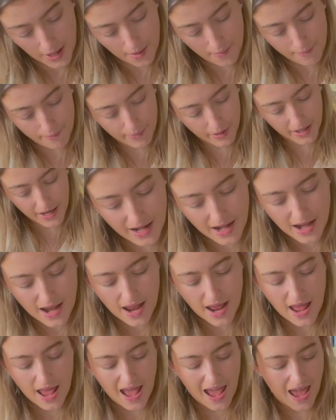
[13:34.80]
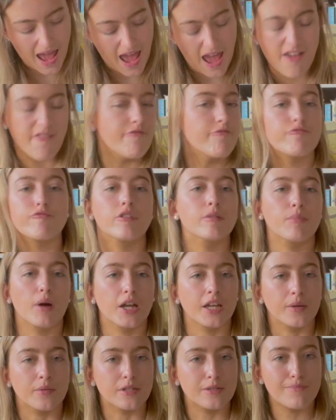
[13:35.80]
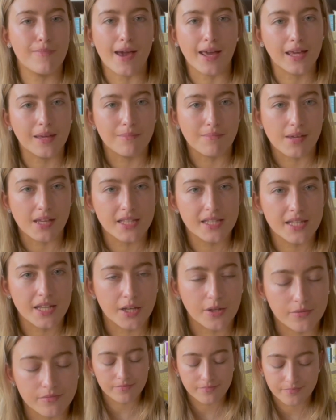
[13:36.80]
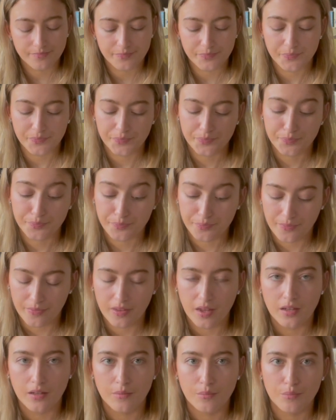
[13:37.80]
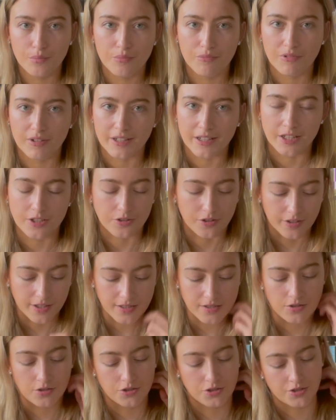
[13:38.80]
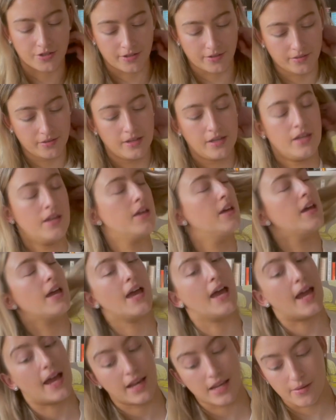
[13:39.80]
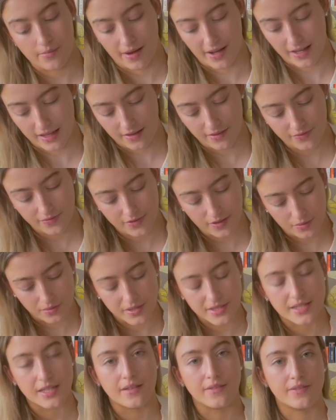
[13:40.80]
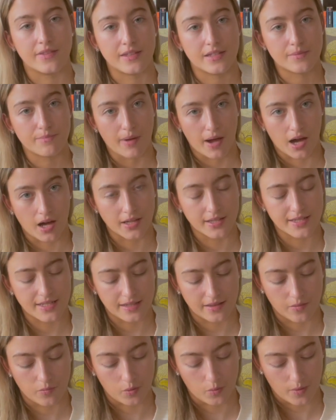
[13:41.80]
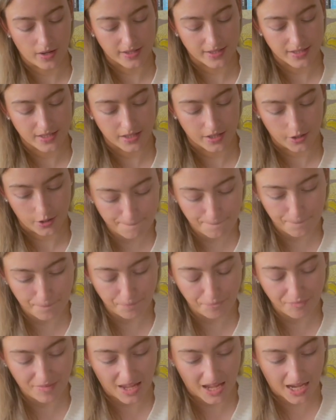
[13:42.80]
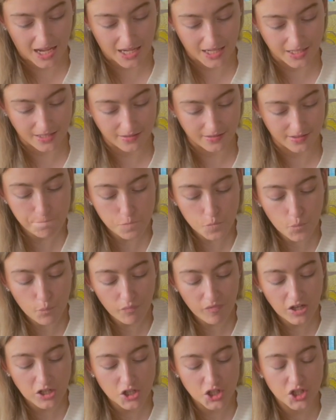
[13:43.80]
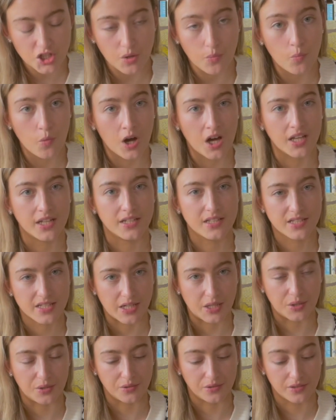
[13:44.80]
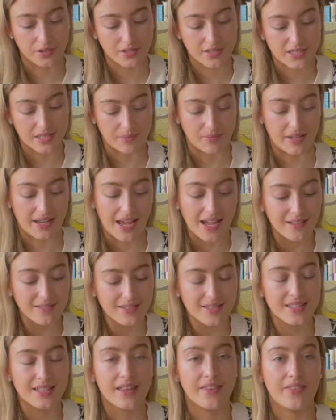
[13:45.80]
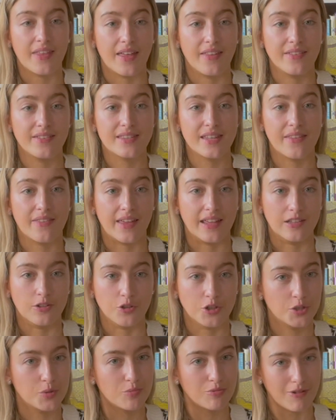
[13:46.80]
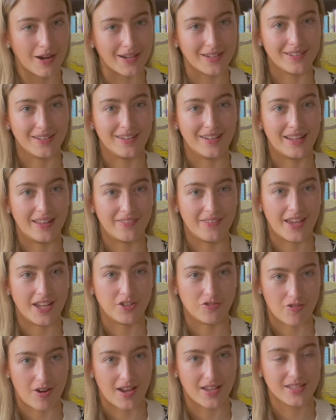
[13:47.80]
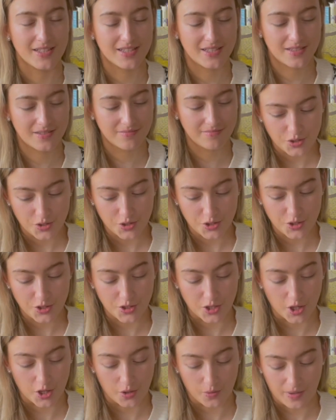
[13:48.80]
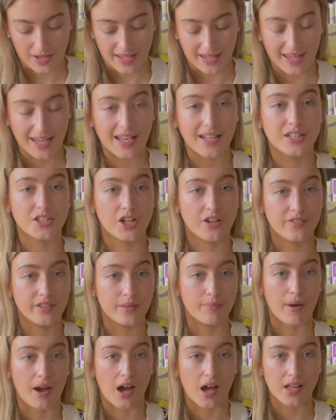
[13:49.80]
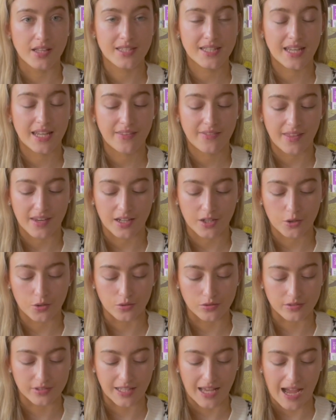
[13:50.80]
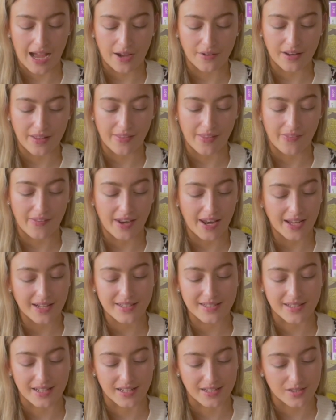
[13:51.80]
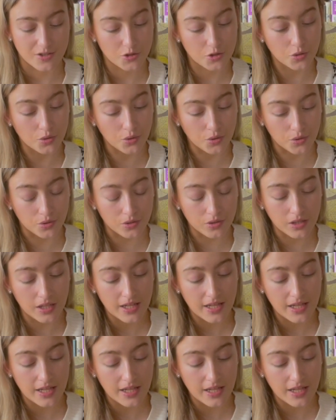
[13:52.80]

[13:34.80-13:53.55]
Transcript: but everybody was begging me to. Pretty sure that's not true. Anyway, there was this party that we went to, and someone told someone else that they looked pregnant in their dress. So it kicked off at the party, then it cooled down, and then the next day at school,